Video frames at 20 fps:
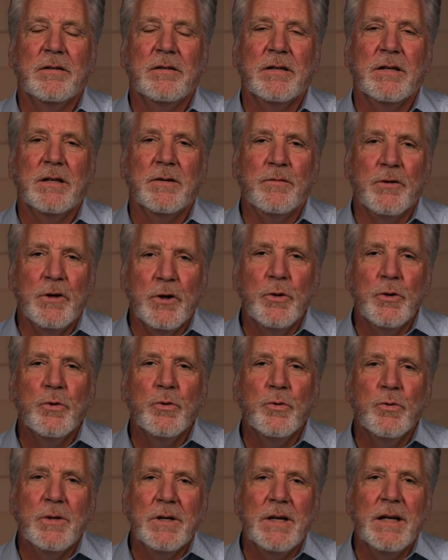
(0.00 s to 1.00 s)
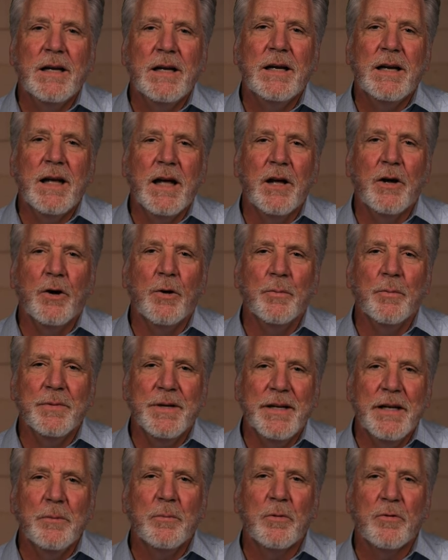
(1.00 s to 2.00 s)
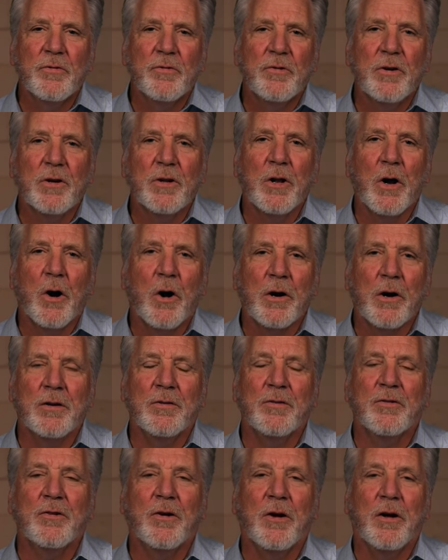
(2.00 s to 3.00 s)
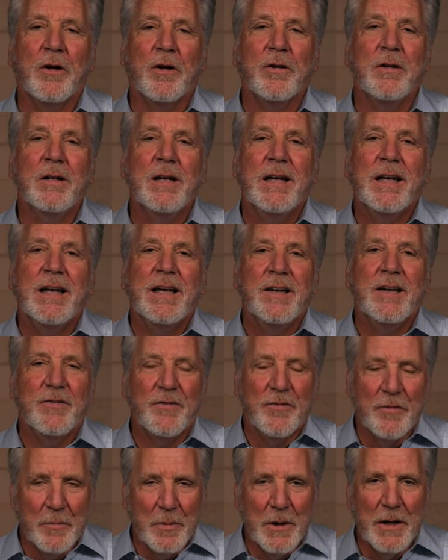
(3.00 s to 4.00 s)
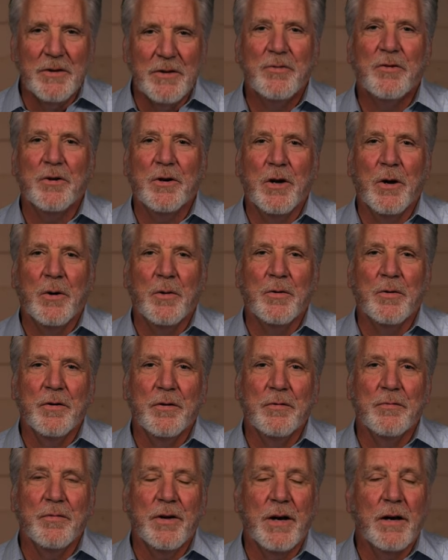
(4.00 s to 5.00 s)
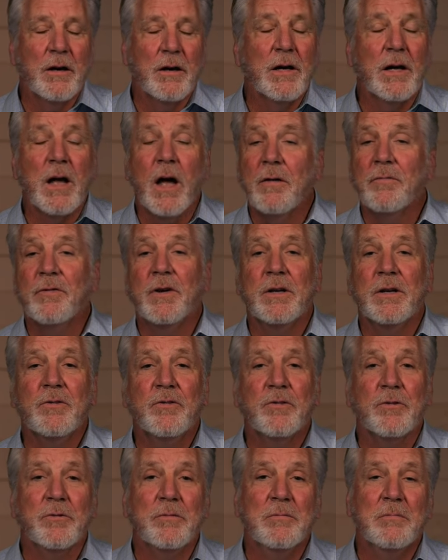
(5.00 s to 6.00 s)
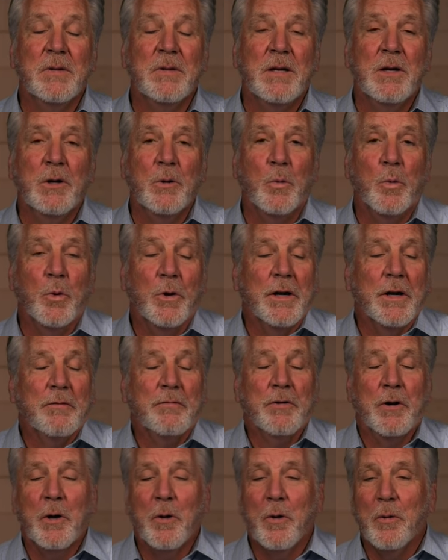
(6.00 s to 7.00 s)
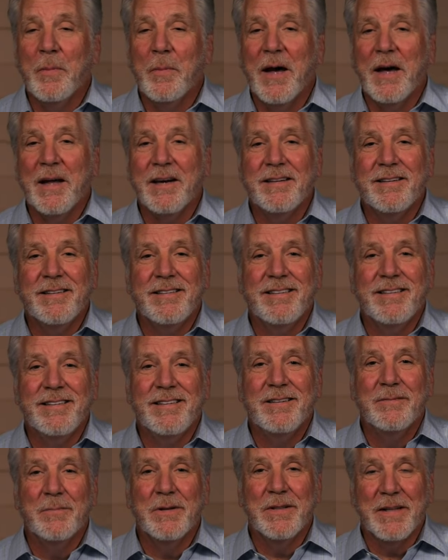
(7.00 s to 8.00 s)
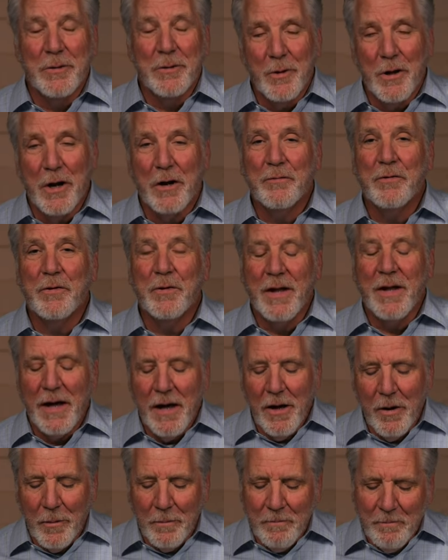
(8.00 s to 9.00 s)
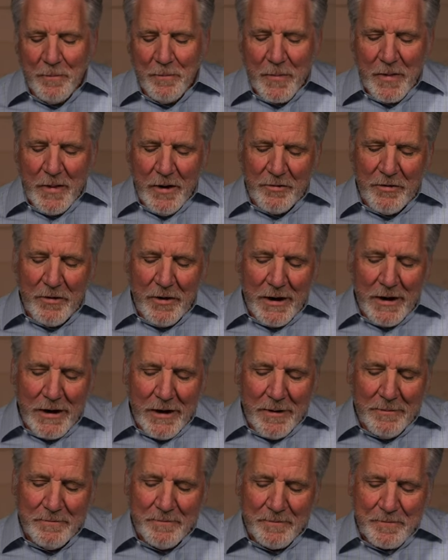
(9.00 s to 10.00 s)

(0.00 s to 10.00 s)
If you need help, Deeper Still Arkansas is the place to go. They're very confidential. We'll never know about it, but they will offer you the help that you need.